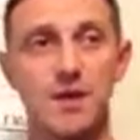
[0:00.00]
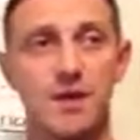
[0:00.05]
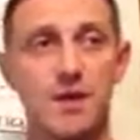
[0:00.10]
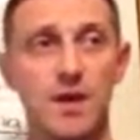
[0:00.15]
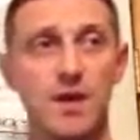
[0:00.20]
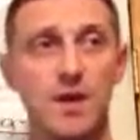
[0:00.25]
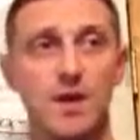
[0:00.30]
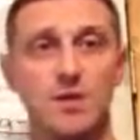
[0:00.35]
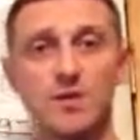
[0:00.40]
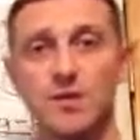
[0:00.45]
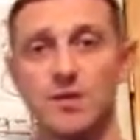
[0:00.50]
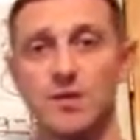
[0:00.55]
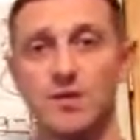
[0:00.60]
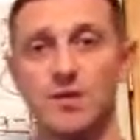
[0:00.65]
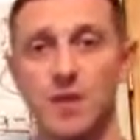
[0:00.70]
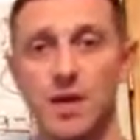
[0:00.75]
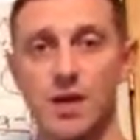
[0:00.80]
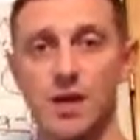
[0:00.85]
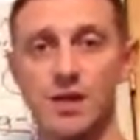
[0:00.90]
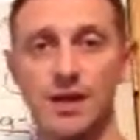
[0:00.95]
of the income that you
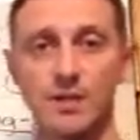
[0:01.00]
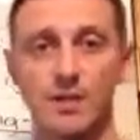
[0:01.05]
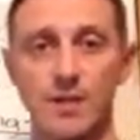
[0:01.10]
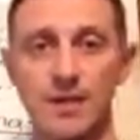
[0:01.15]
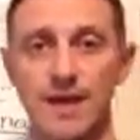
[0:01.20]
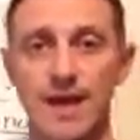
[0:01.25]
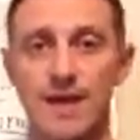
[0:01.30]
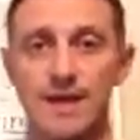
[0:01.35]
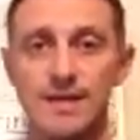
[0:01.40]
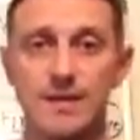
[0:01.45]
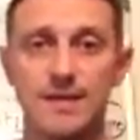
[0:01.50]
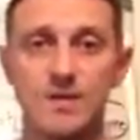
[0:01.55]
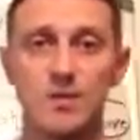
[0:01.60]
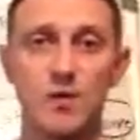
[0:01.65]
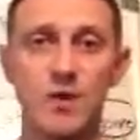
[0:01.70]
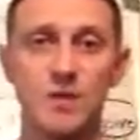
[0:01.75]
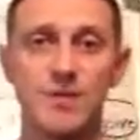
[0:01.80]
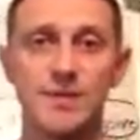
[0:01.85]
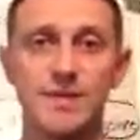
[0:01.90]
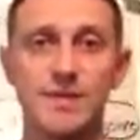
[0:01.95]
make is going to be taxed at
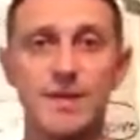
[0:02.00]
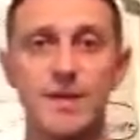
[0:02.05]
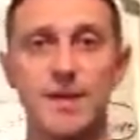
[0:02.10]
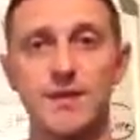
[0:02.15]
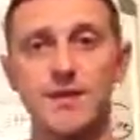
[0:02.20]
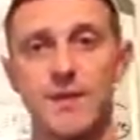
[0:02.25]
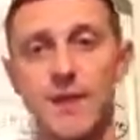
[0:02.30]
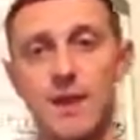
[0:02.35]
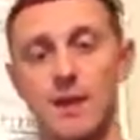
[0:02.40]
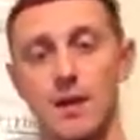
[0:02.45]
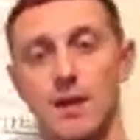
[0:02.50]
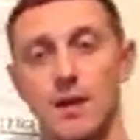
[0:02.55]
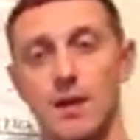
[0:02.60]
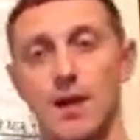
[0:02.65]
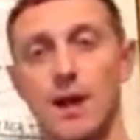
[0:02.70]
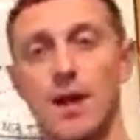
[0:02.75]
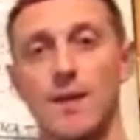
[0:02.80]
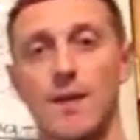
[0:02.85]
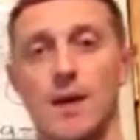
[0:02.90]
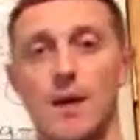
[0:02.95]
20%,
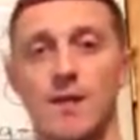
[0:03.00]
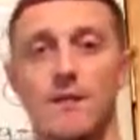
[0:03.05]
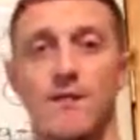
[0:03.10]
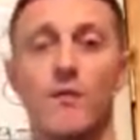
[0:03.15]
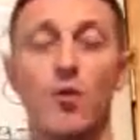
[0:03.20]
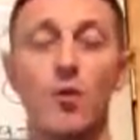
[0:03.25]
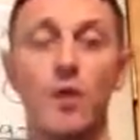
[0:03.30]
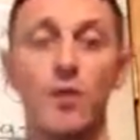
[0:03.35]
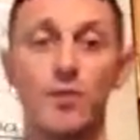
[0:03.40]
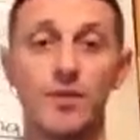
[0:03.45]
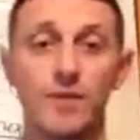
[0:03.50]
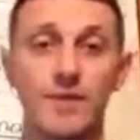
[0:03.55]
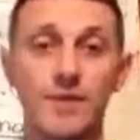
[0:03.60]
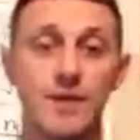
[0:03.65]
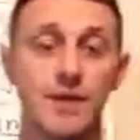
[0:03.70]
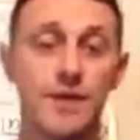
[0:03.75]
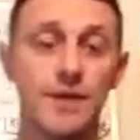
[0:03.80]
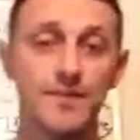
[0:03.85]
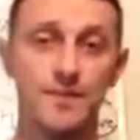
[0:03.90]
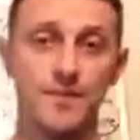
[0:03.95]
and then
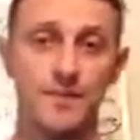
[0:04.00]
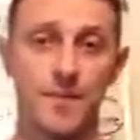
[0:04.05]
40%